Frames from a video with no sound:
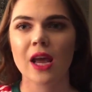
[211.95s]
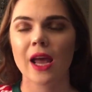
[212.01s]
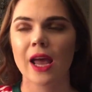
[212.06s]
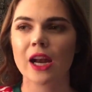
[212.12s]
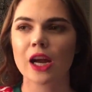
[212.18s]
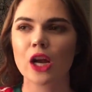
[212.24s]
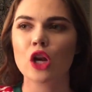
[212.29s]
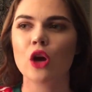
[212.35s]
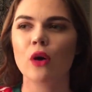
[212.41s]

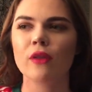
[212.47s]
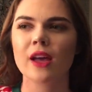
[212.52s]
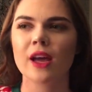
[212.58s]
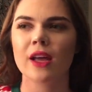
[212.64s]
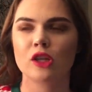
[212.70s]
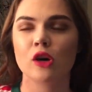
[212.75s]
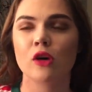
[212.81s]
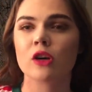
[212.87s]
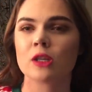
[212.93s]
And I know
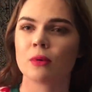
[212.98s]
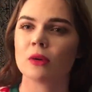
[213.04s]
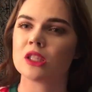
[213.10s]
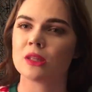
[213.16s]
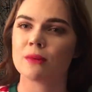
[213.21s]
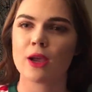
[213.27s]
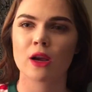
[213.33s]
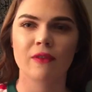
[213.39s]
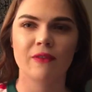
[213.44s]
that toner is supposed
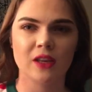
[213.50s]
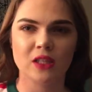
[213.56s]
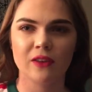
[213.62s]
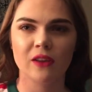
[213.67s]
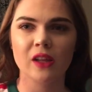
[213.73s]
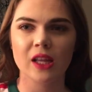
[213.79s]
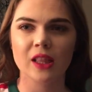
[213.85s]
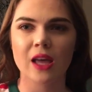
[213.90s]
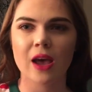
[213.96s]
to make your face
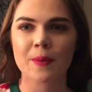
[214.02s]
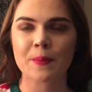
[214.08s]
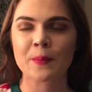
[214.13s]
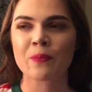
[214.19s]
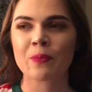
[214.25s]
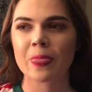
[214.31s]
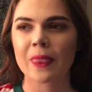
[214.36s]
feel like that,